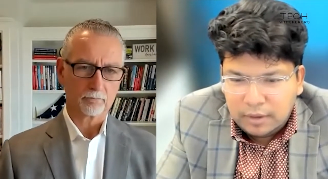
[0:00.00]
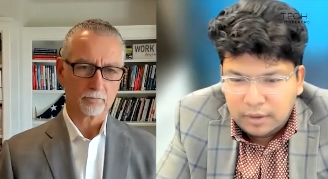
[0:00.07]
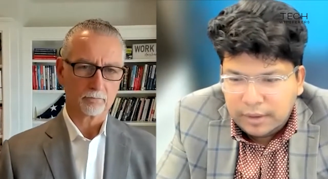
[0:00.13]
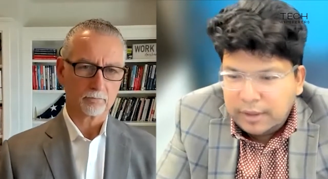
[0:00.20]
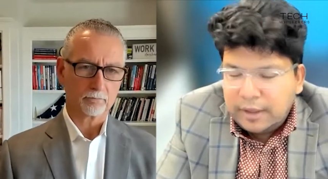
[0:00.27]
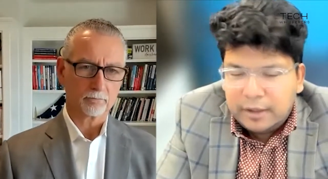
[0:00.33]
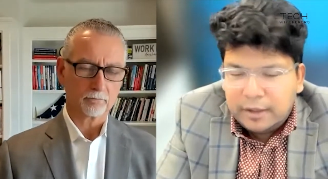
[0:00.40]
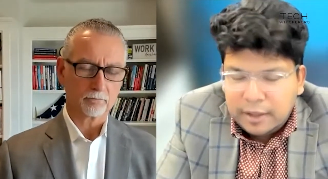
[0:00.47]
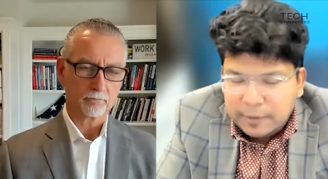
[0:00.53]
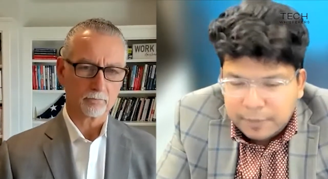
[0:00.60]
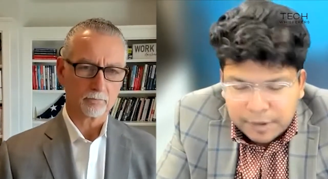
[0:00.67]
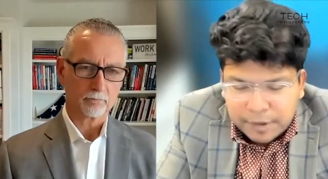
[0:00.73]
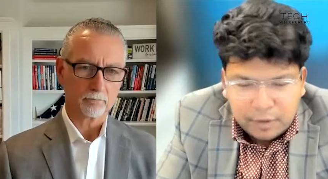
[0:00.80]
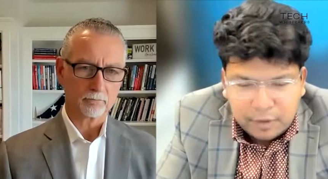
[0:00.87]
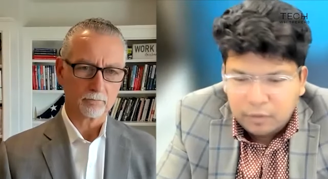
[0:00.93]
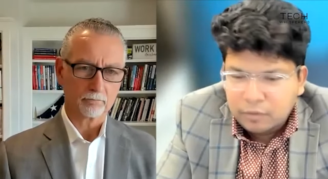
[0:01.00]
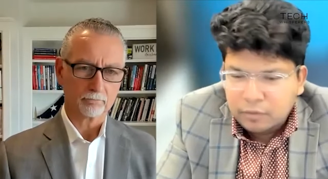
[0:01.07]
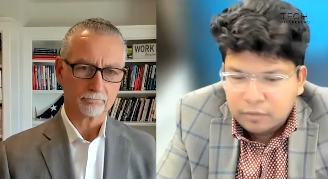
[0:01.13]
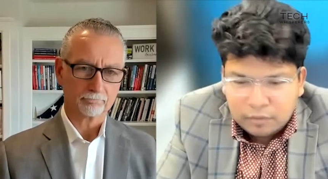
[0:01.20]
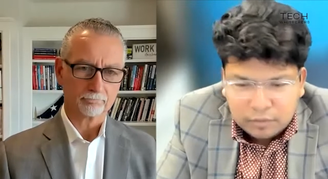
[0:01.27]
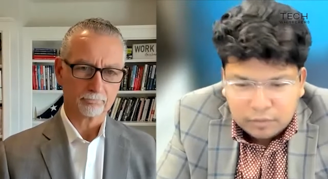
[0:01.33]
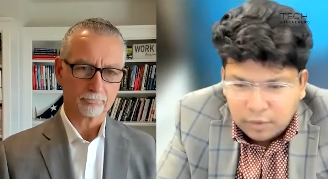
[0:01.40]
Speaker 1: then that keeps
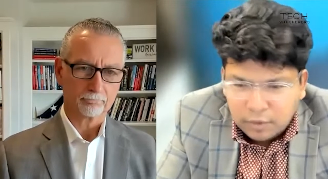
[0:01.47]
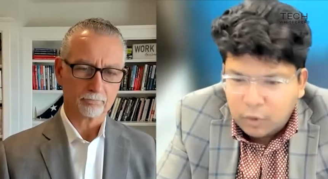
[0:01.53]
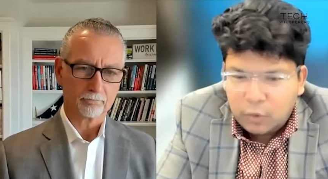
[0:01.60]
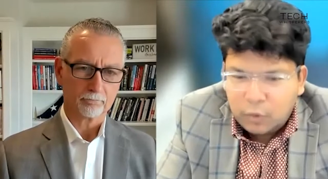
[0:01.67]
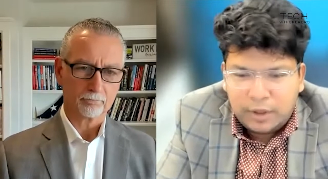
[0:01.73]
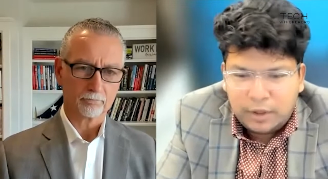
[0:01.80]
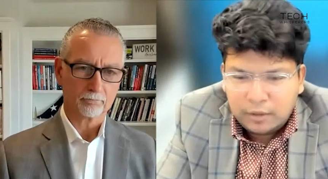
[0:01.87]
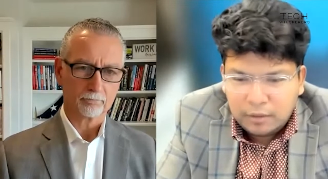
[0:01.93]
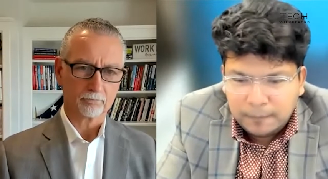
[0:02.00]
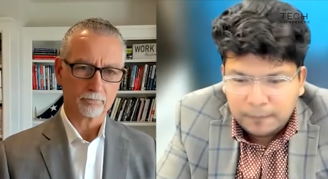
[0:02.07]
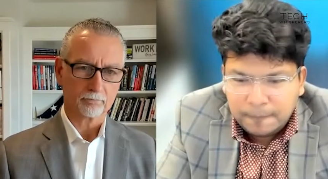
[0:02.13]
you going